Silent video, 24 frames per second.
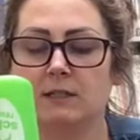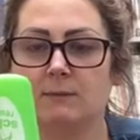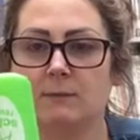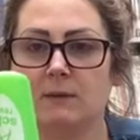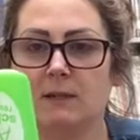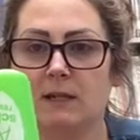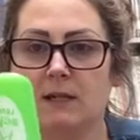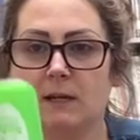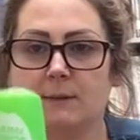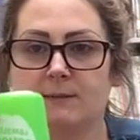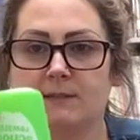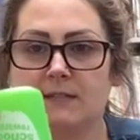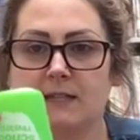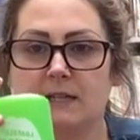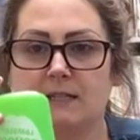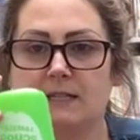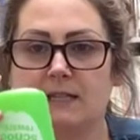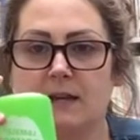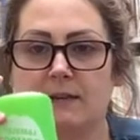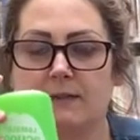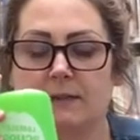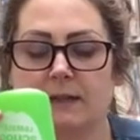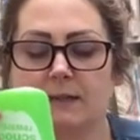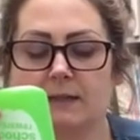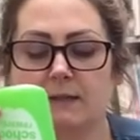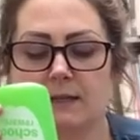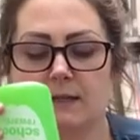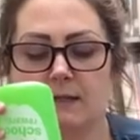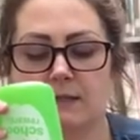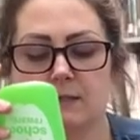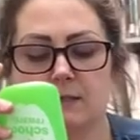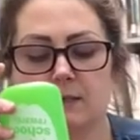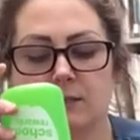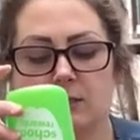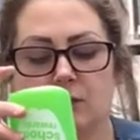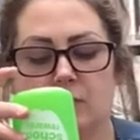to be upside down like
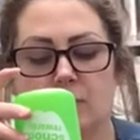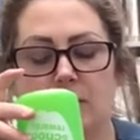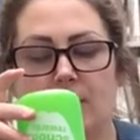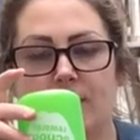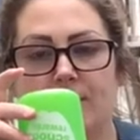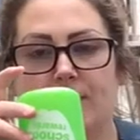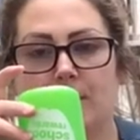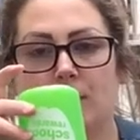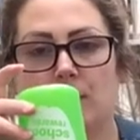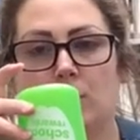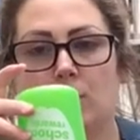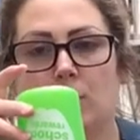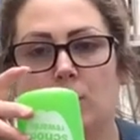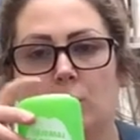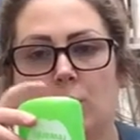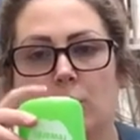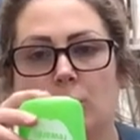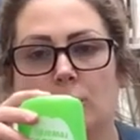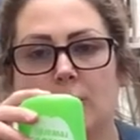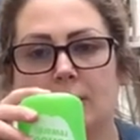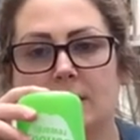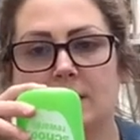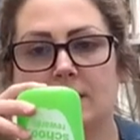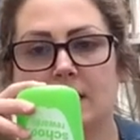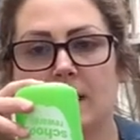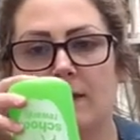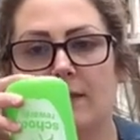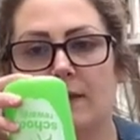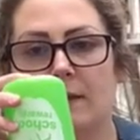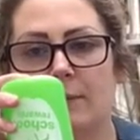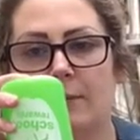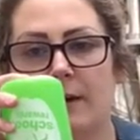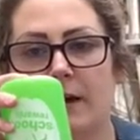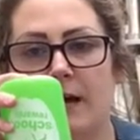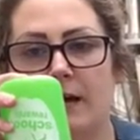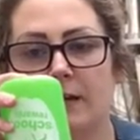this so that the hole is on
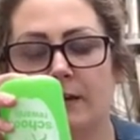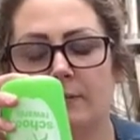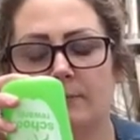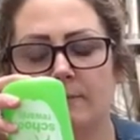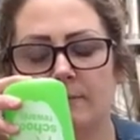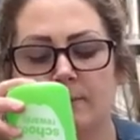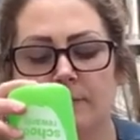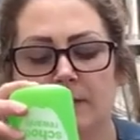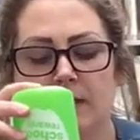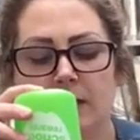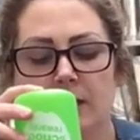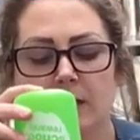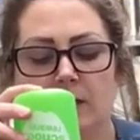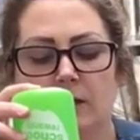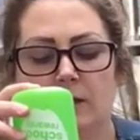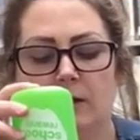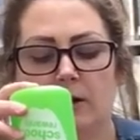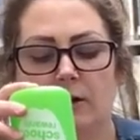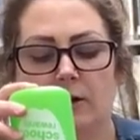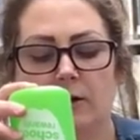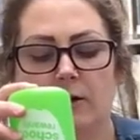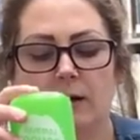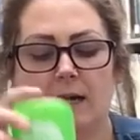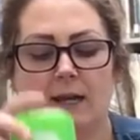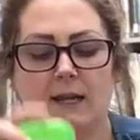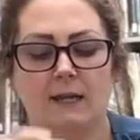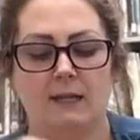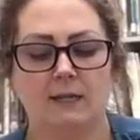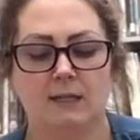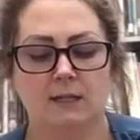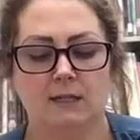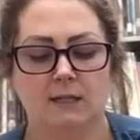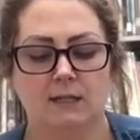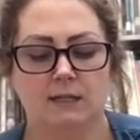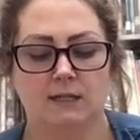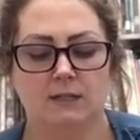the bottom. All right,
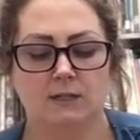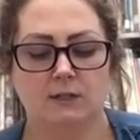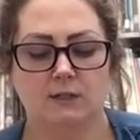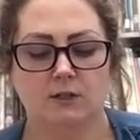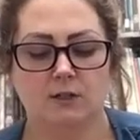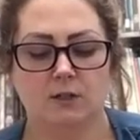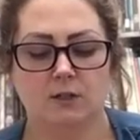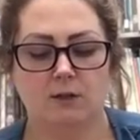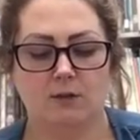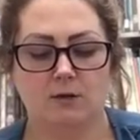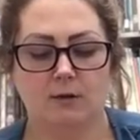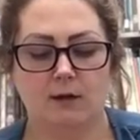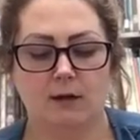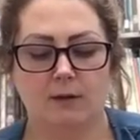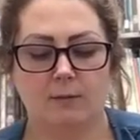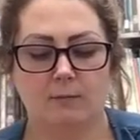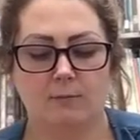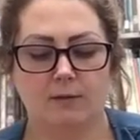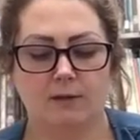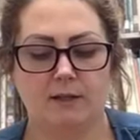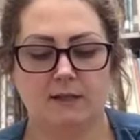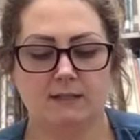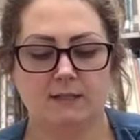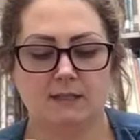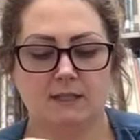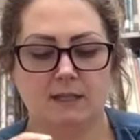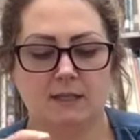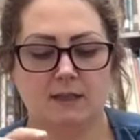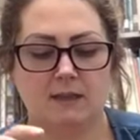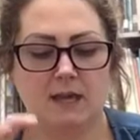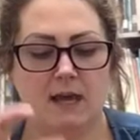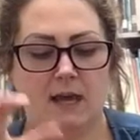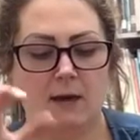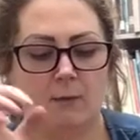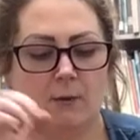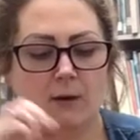so I'm placing it
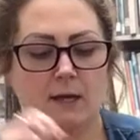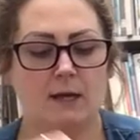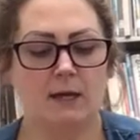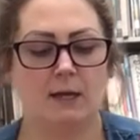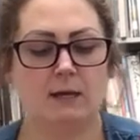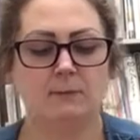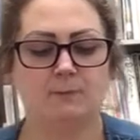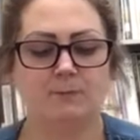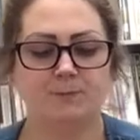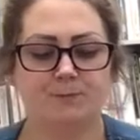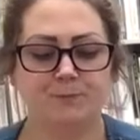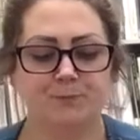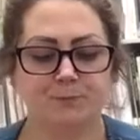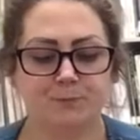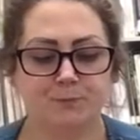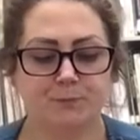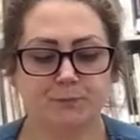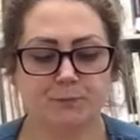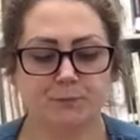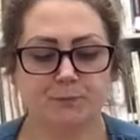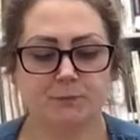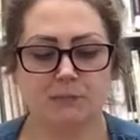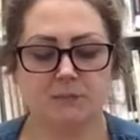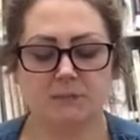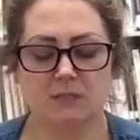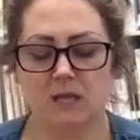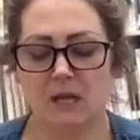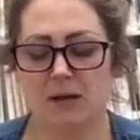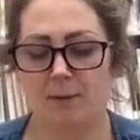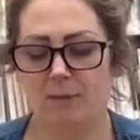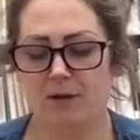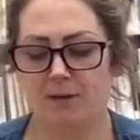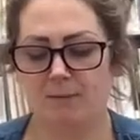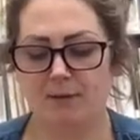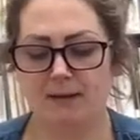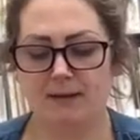that way.
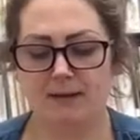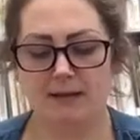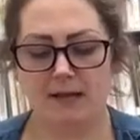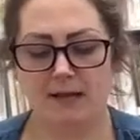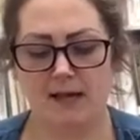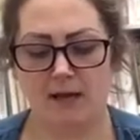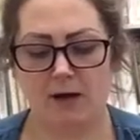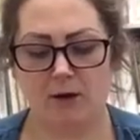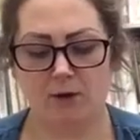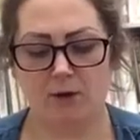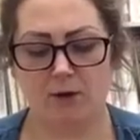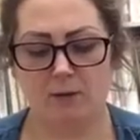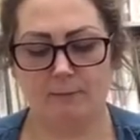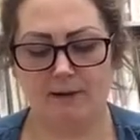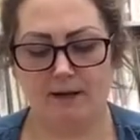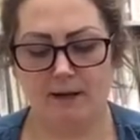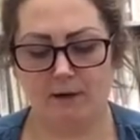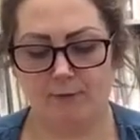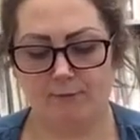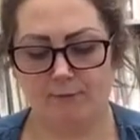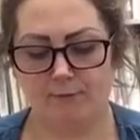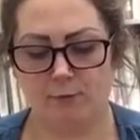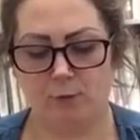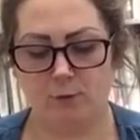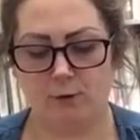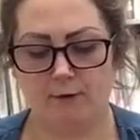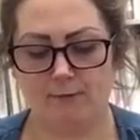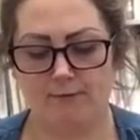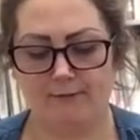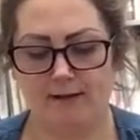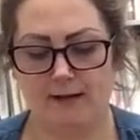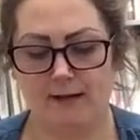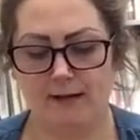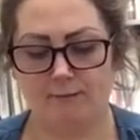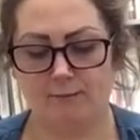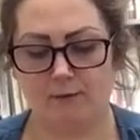I'm going to pick out about 4 or
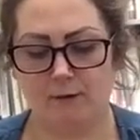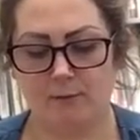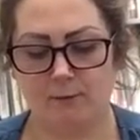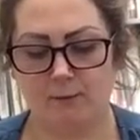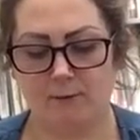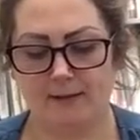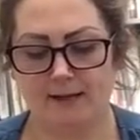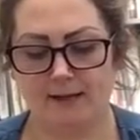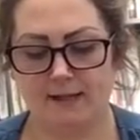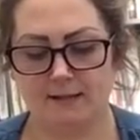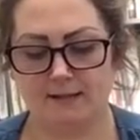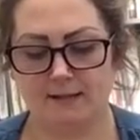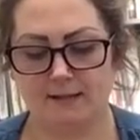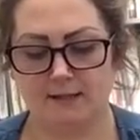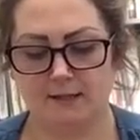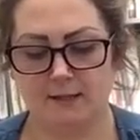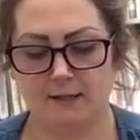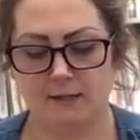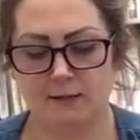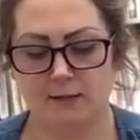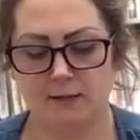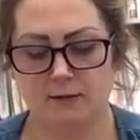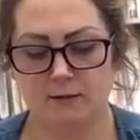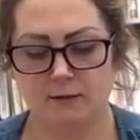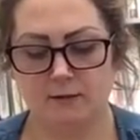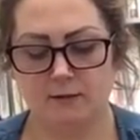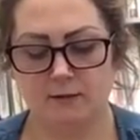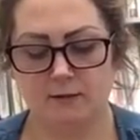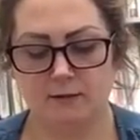5 rubber bands here.